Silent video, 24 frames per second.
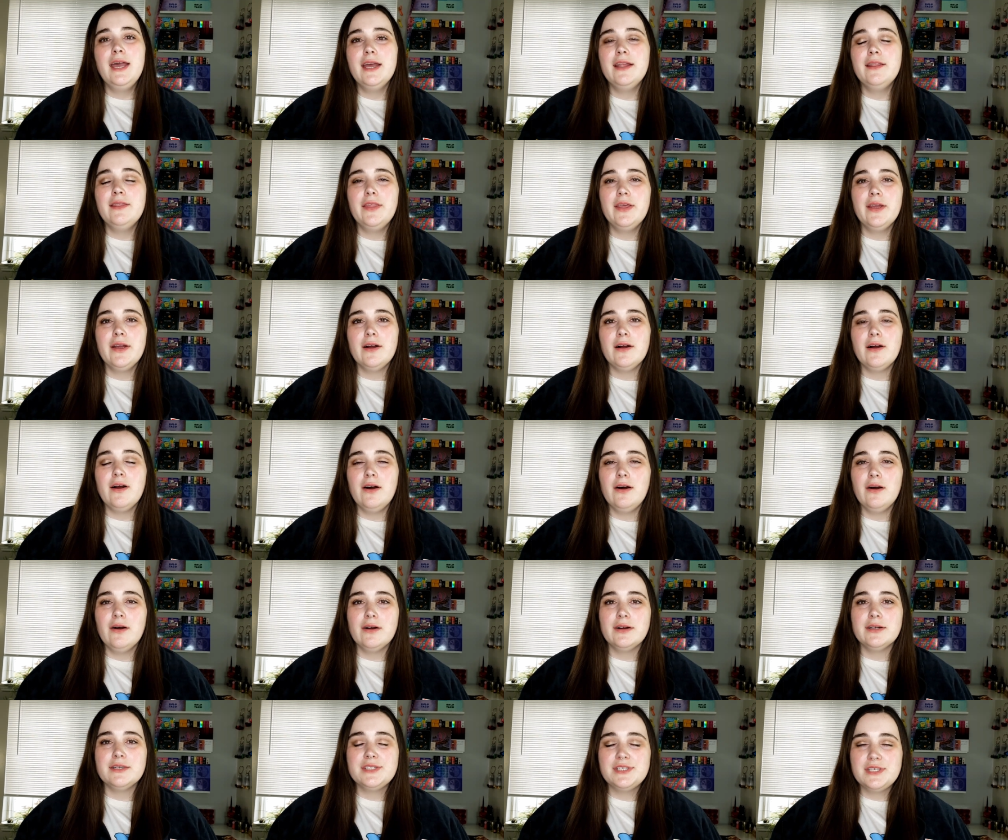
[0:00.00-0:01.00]
And there
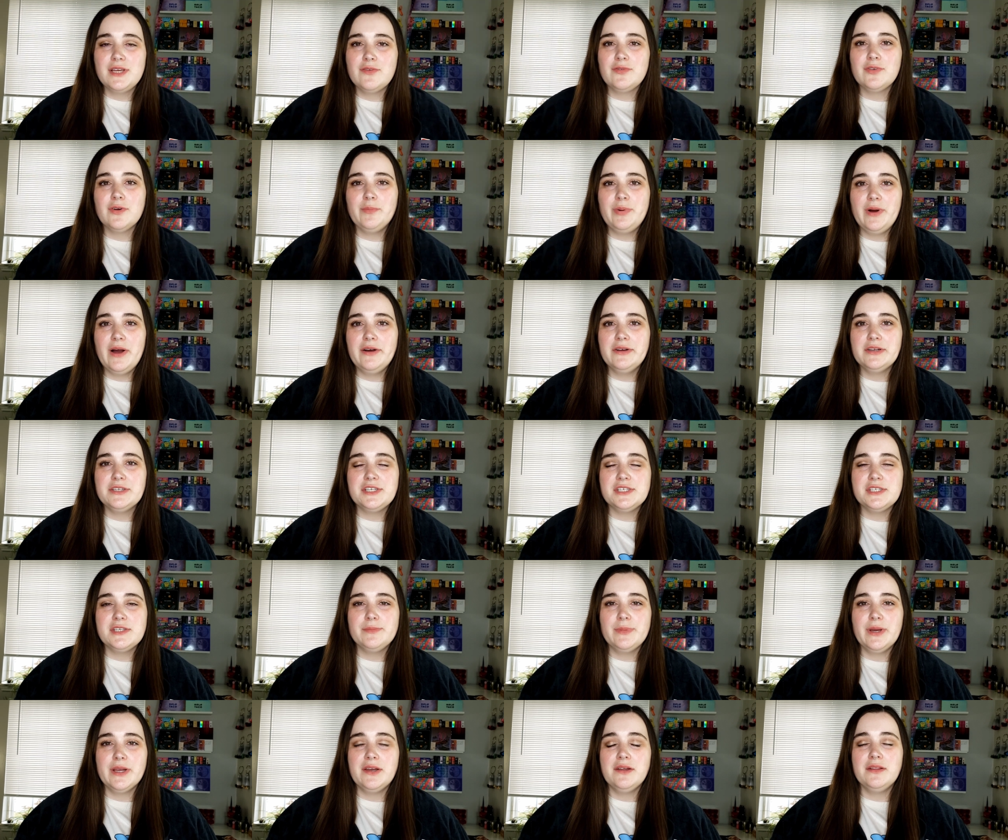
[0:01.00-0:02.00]
are several polishes
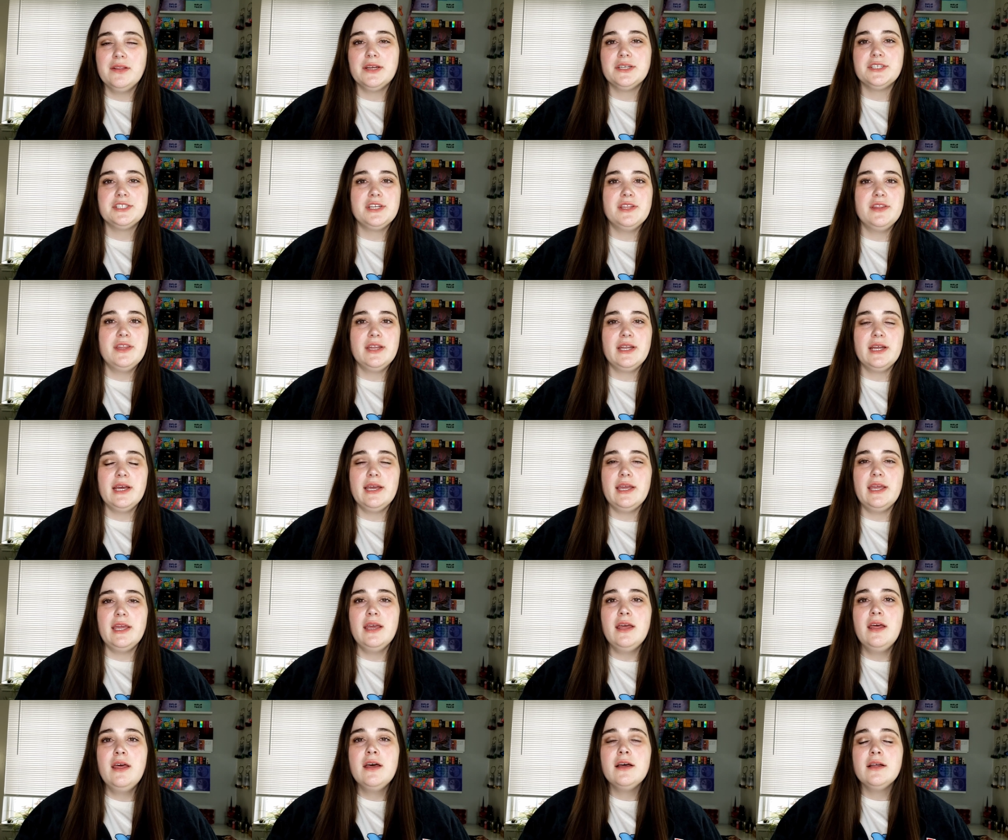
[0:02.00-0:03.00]
in my collection that
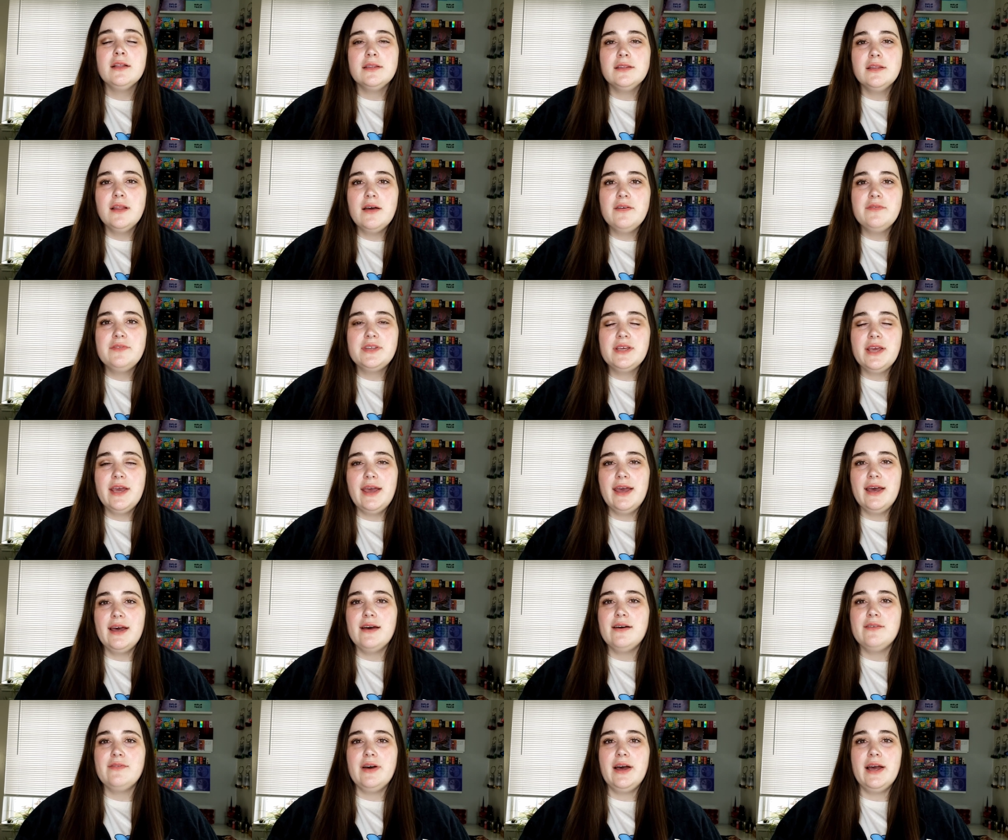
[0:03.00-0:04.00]
I love to
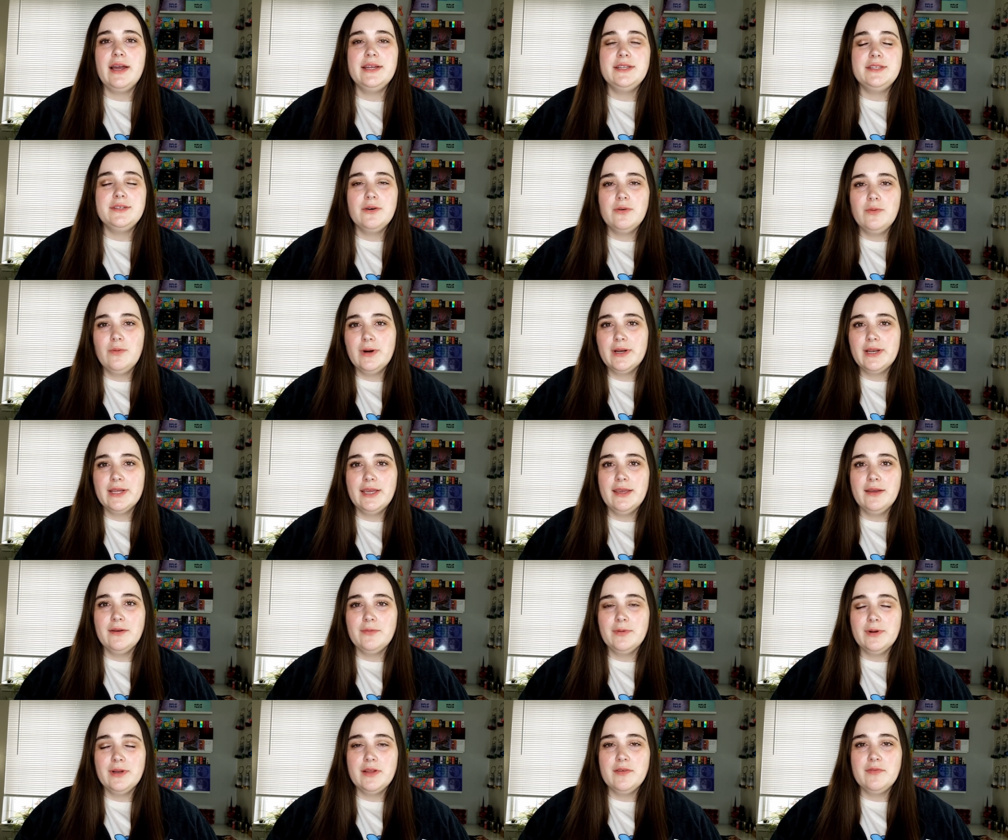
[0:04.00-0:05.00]
have. I don't want to
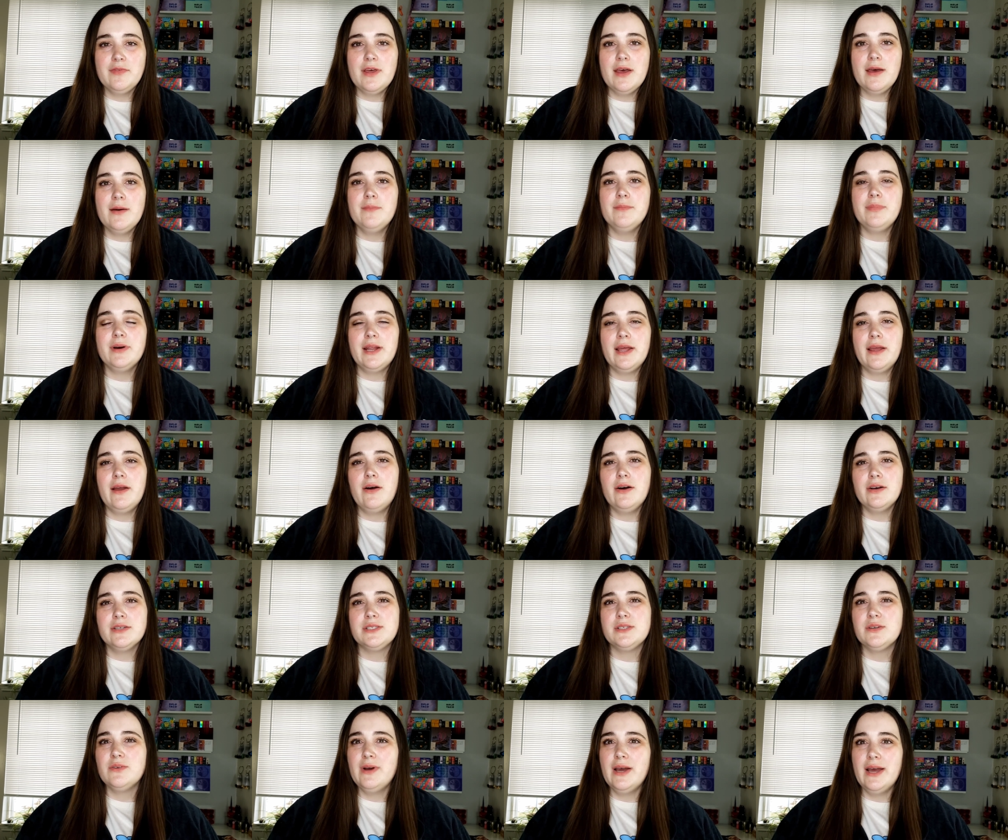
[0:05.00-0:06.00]
get rid of them, but I
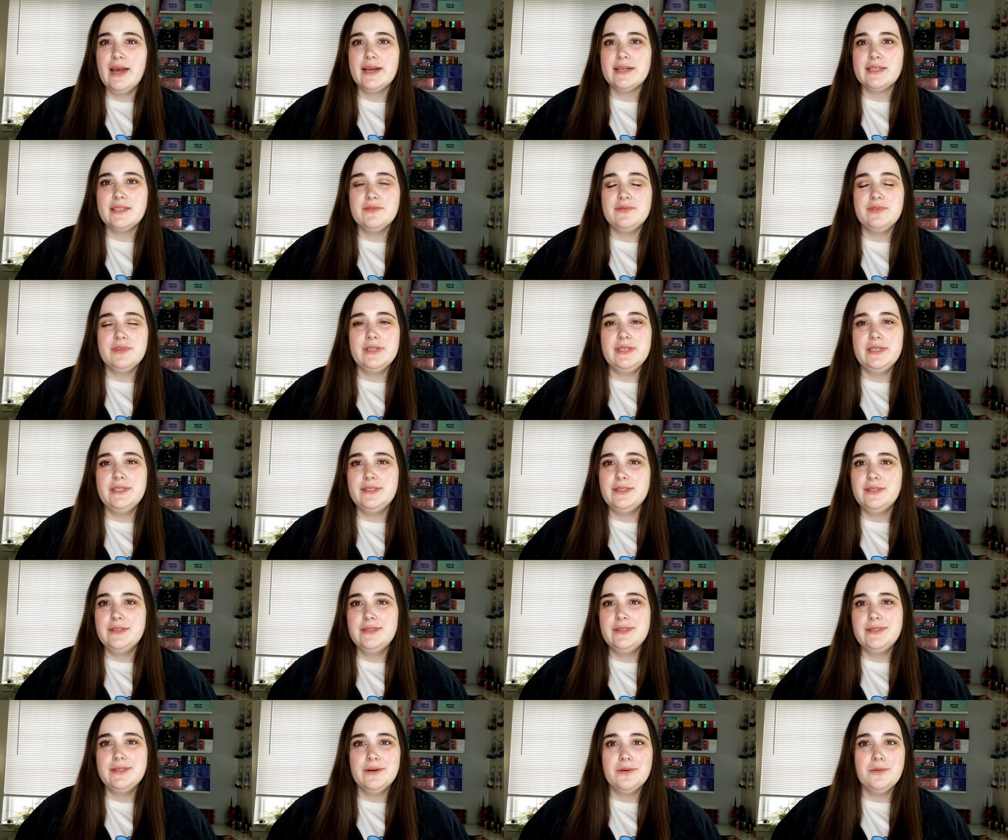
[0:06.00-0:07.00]
also actively
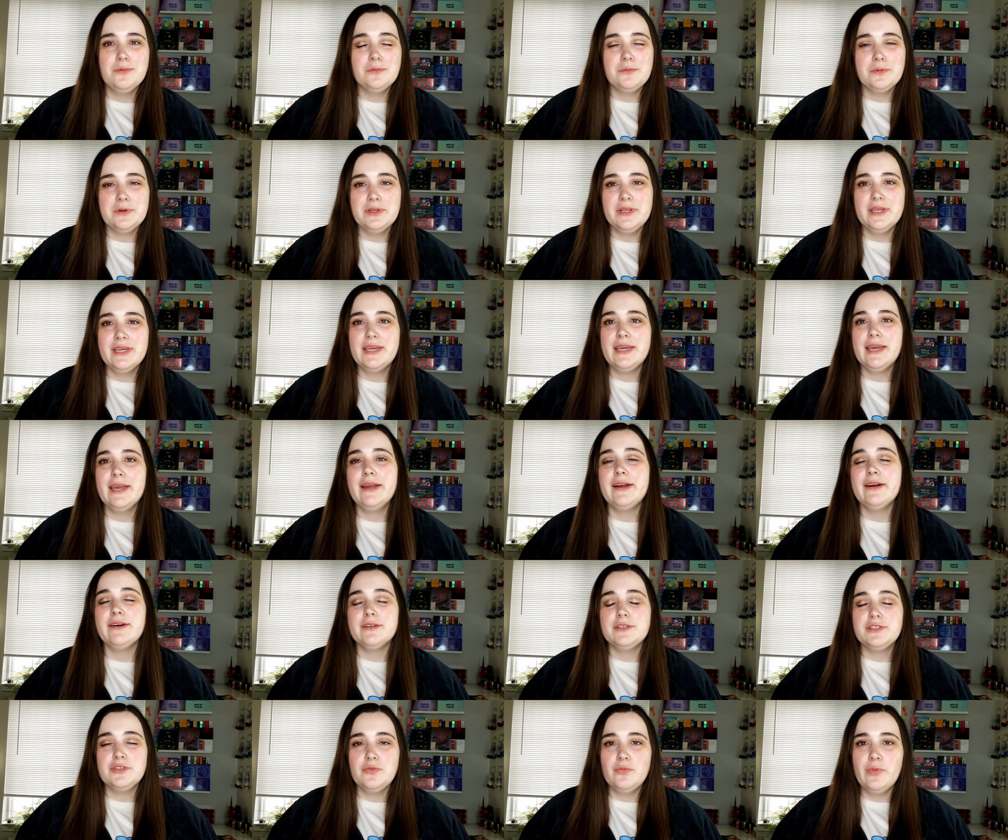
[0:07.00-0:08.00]
don't really
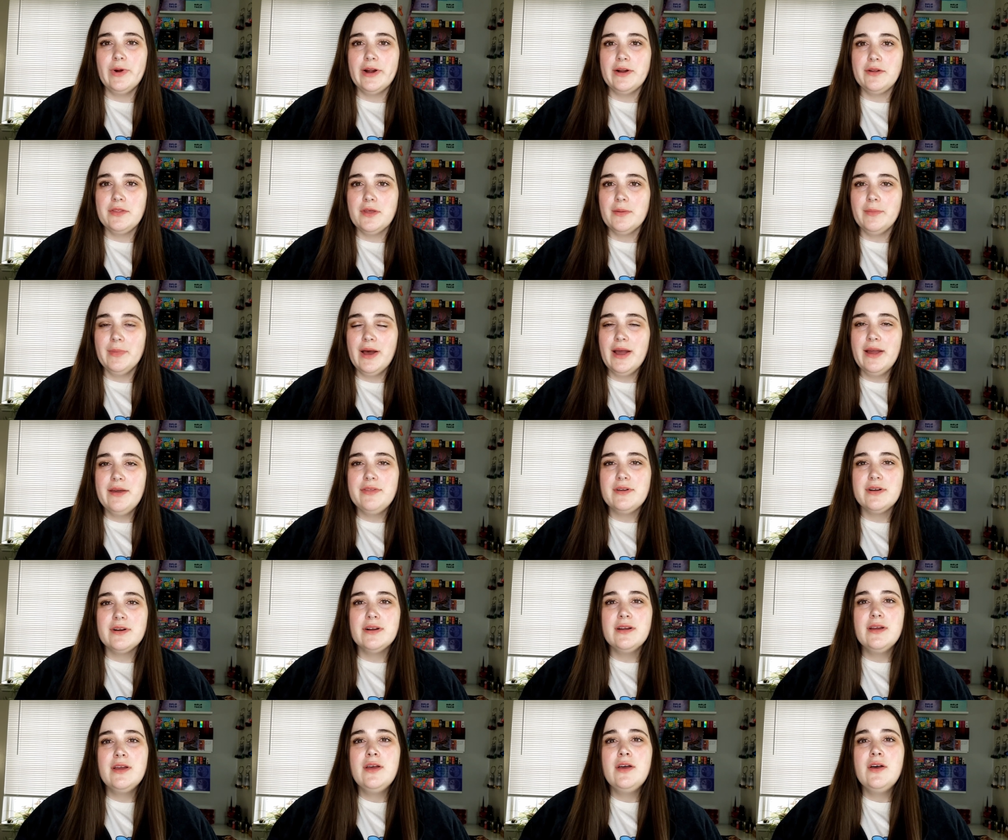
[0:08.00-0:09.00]
care to wear them
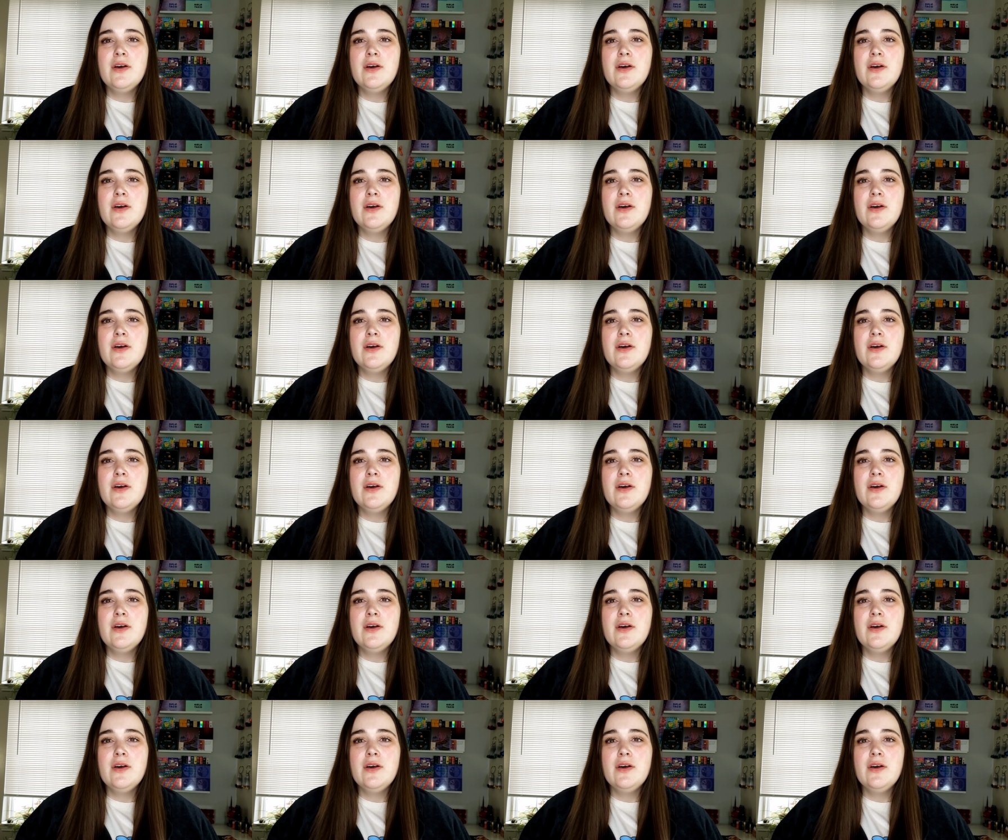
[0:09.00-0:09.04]
either